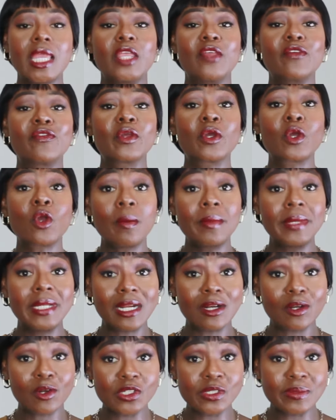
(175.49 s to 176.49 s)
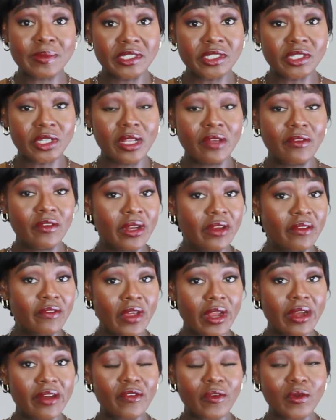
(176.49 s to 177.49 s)
If you're coming across my channel
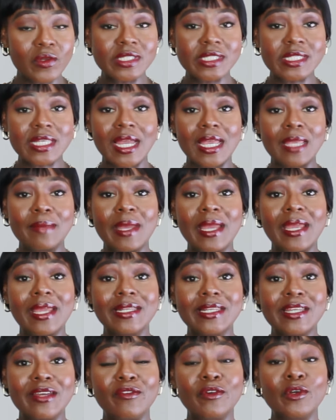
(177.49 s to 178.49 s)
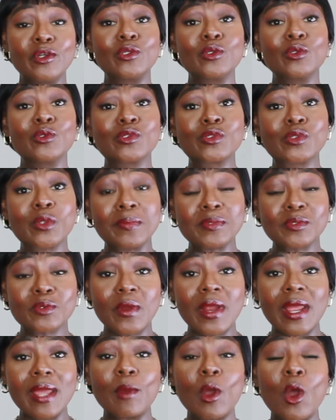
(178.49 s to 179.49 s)
very first time, I endeavor you
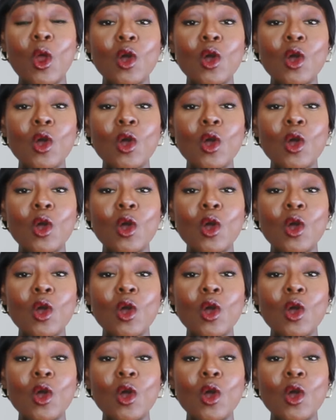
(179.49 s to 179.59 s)
subscribe.